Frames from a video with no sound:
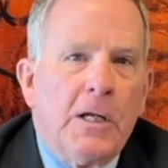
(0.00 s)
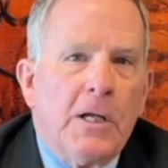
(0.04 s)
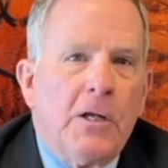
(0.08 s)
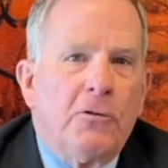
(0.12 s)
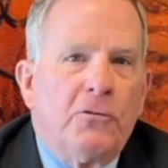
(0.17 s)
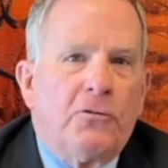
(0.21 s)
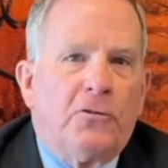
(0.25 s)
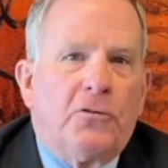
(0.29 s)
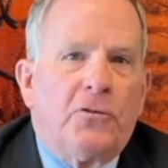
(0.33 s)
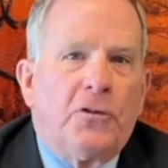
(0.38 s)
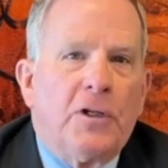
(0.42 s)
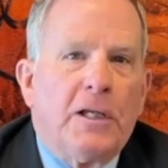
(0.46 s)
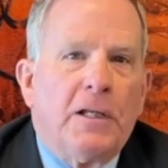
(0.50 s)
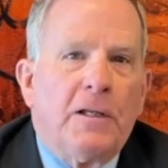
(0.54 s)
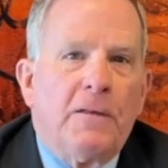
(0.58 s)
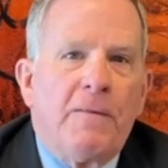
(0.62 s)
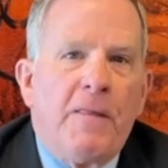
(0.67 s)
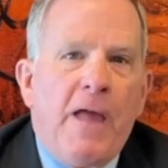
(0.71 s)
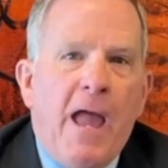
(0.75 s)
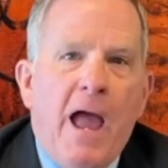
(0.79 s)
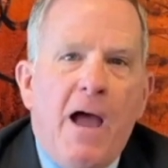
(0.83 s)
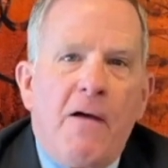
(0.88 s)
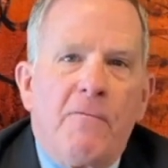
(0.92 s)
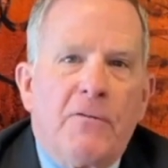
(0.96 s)
seeing
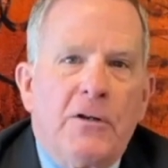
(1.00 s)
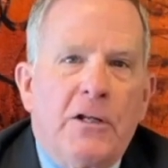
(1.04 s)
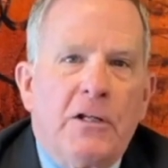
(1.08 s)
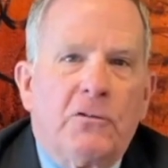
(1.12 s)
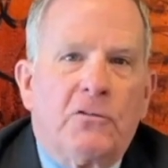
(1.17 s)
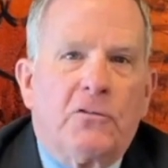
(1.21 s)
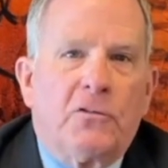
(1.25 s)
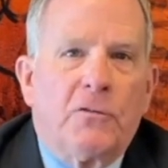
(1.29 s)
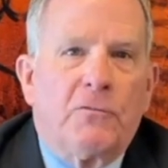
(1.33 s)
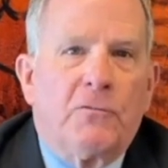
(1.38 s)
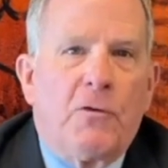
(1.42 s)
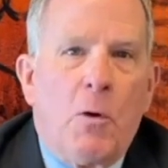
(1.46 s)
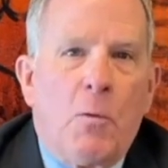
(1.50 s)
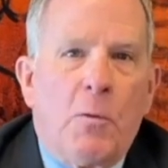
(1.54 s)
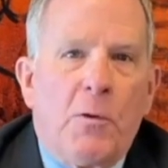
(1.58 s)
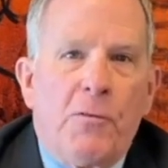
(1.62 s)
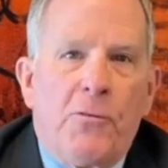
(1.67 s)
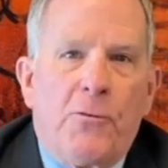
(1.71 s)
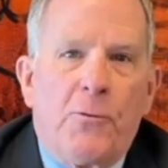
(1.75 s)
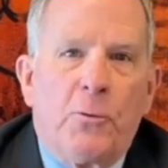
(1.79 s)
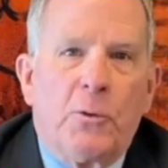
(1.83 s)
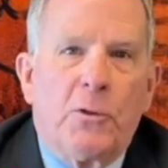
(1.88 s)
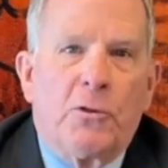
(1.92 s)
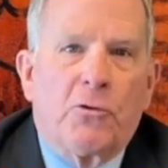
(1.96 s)
the evidence of going
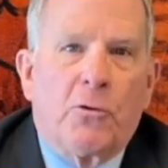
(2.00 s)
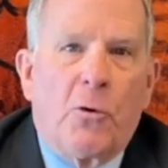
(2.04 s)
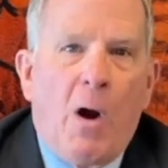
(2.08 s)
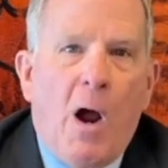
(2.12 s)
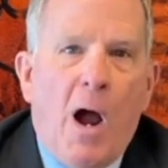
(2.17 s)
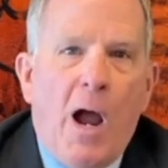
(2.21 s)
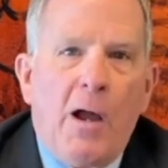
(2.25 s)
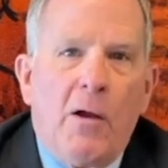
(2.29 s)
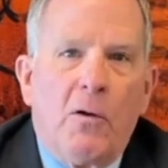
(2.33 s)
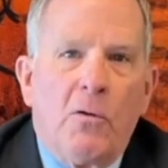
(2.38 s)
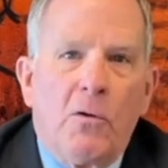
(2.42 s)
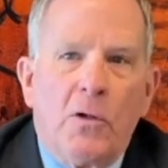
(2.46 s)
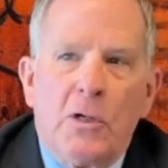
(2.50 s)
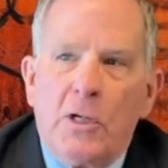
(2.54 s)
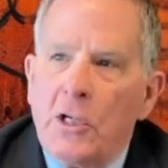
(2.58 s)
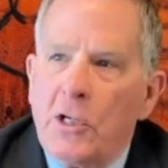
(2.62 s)
through a trial,